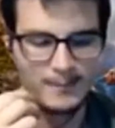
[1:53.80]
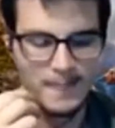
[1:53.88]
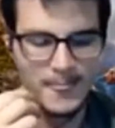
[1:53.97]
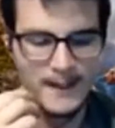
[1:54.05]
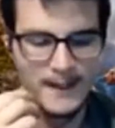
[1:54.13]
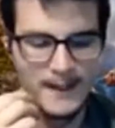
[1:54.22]

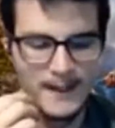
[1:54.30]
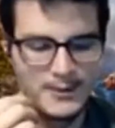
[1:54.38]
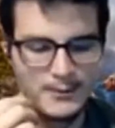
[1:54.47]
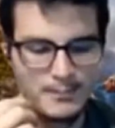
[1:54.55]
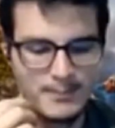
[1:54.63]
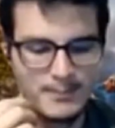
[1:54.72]
that
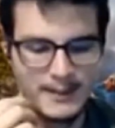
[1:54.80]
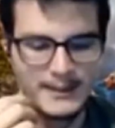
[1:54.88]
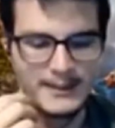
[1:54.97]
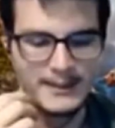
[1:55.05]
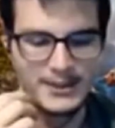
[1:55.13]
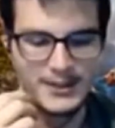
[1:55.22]

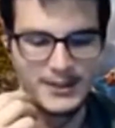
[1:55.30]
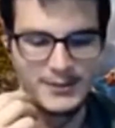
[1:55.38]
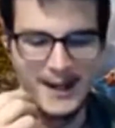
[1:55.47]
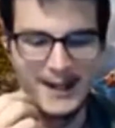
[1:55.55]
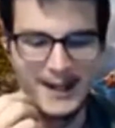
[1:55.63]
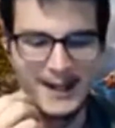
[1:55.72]
completely changed
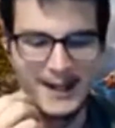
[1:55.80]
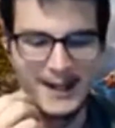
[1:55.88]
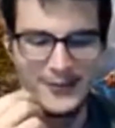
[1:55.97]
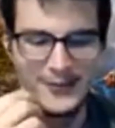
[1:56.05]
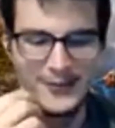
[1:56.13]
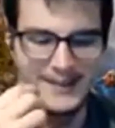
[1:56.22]
my life.
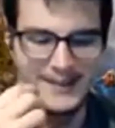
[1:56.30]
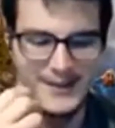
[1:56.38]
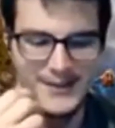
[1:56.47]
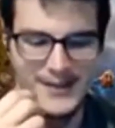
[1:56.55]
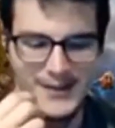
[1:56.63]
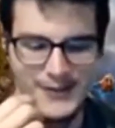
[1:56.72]
Like that's
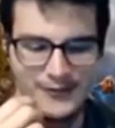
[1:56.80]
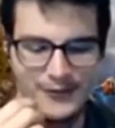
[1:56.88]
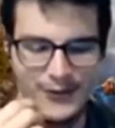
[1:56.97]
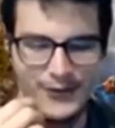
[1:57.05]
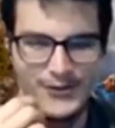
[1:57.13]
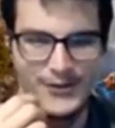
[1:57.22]
the
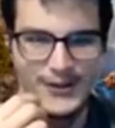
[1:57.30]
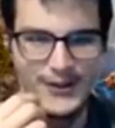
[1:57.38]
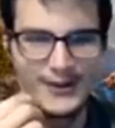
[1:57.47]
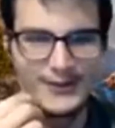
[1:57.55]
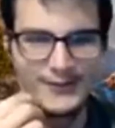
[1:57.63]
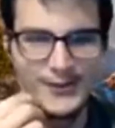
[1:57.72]

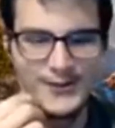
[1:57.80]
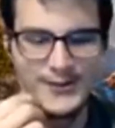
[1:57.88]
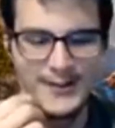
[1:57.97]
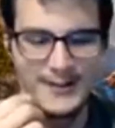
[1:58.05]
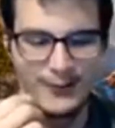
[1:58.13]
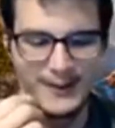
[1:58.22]
first
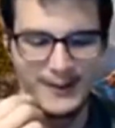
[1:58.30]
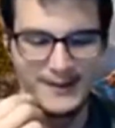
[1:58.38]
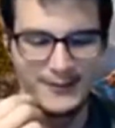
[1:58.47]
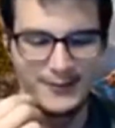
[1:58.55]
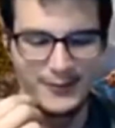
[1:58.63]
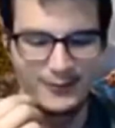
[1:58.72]
turning point
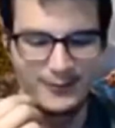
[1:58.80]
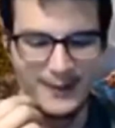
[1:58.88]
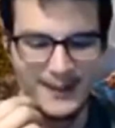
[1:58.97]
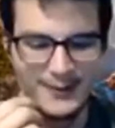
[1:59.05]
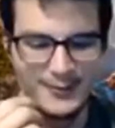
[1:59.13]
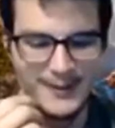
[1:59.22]
of my
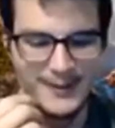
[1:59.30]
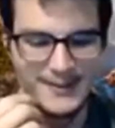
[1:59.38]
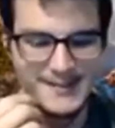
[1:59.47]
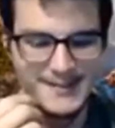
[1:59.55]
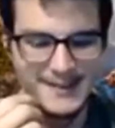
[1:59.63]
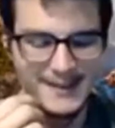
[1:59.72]
life
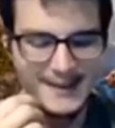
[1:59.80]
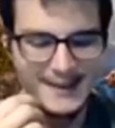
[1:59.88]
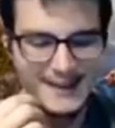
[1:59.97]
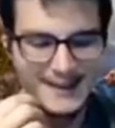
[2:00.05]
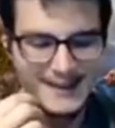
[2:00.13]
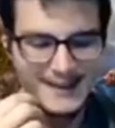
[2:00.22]
because
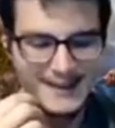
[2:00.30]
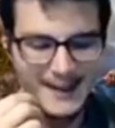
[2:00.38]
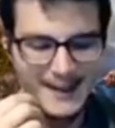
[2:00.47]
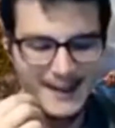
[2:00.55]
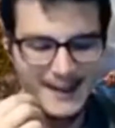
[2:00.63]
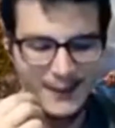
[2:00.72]

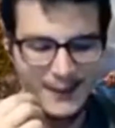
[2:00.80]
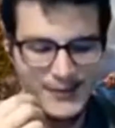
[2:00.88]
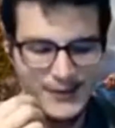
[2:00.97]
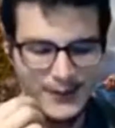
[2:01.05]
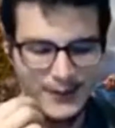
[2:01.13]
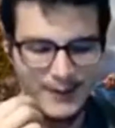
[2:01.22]
I was
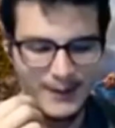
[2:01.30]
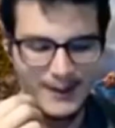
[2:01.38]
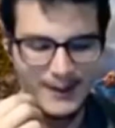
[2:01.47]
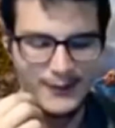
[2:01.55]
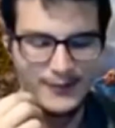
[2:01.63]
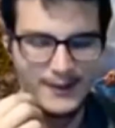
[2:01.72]
told all my
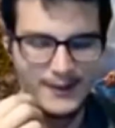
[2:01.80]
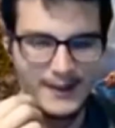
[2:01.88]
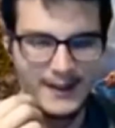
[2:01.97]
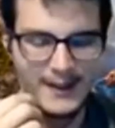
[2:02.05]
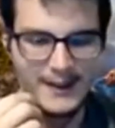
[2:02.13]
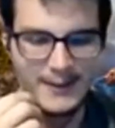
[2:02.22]
life, and I
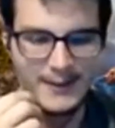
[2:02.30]
had like the